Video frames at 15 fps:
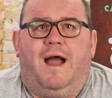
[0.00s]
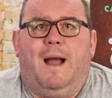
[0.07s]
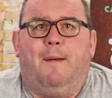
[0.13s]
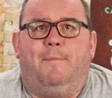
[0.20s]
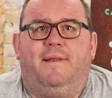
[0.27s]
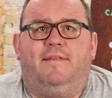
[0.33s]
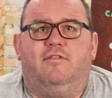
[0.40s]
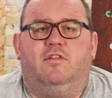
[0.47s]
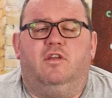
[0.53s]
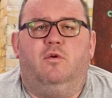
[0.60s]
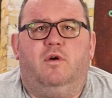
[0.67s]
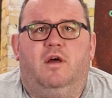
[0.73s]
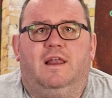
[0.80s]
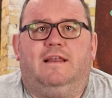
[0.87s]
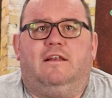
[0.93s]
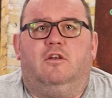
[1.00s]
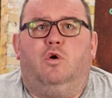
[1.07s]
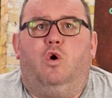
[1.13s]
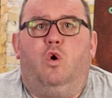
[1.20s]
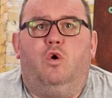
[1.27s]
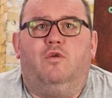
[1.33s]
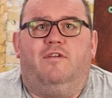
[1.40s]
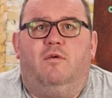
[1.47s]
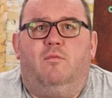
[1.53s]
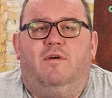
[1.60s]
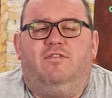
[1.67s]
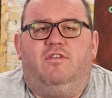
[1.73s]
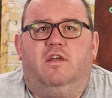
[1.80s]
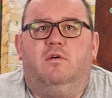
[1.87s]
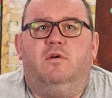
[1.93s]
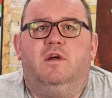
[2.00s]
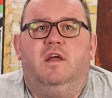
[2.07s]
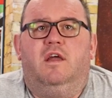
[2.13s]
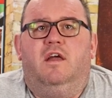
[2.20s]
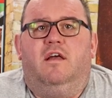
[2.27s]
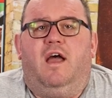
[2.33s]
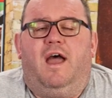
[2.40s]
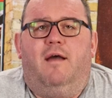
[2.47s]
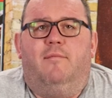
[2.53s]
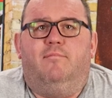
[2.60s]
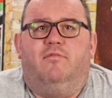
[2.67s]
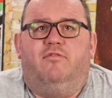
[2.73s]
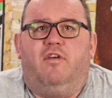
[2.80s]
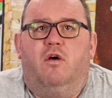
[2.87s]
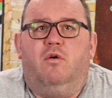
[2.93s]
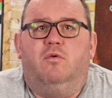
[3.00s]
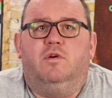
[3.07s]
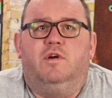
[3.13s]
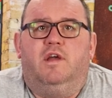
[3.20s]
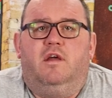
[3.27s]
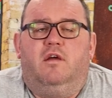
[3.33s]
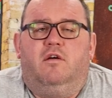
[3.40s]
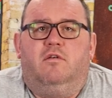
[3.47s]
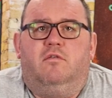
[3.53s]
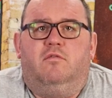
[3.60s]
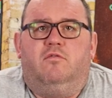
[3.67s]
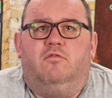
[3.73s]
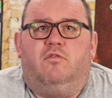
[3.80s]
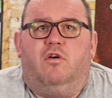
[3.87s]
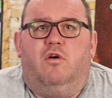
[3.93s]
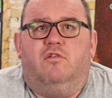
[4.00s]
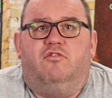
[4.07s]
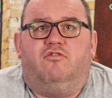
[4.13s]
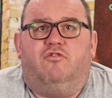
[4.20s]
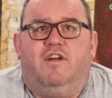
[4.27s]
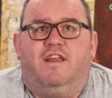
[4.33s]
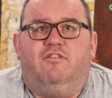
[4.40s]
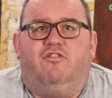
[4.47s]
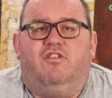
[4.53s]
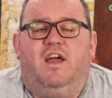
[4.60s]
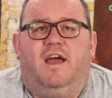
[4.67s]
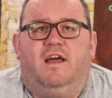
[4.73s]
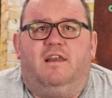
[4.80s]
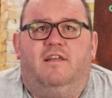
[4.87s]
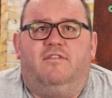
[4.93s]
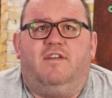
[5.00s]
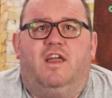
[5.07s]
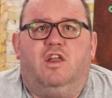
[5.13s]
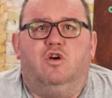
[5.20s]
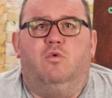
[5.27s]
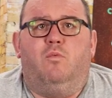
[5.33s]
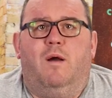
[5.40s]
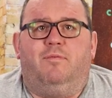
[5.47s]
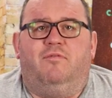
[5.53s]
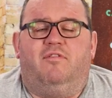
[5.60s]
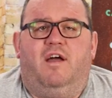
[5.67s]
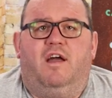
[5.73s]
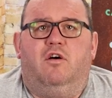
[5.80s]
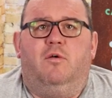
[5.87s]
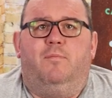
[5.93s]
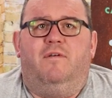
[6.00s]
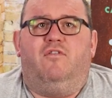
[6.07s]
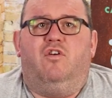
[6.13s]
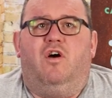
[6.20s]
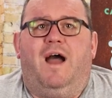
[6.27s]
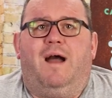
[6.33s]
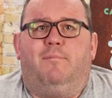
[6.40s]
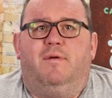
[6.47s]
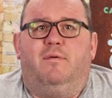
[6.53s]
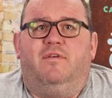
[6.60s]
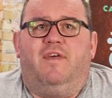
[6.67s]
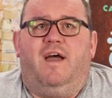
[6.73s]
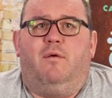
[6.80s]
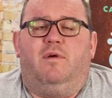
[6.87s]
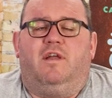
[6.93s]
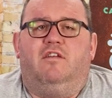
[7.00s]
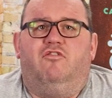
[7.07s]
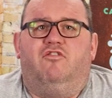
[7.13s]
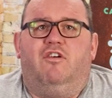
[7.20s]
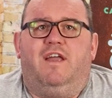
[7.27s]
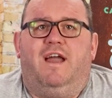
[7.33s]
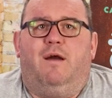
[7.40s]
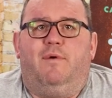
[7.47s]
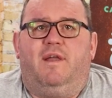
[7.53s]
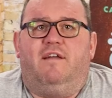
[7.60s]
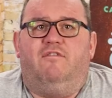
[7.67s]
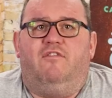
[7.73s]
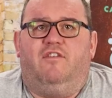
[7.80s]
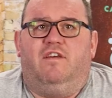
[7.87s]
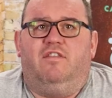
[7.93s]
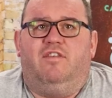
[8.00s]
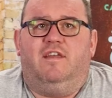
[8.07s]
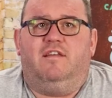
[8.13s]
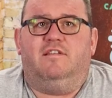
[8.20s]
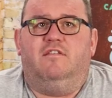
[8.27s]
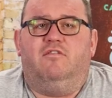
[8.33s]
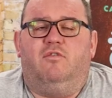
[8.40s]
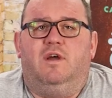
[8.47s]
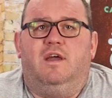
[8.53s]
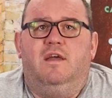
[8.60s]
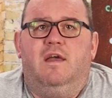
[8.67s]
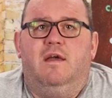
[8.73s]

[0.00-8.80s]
Happy to do a little audit with you. So go on a screen share. Let's get your website up. If you're happy with that, we can show you how we can fit things into it.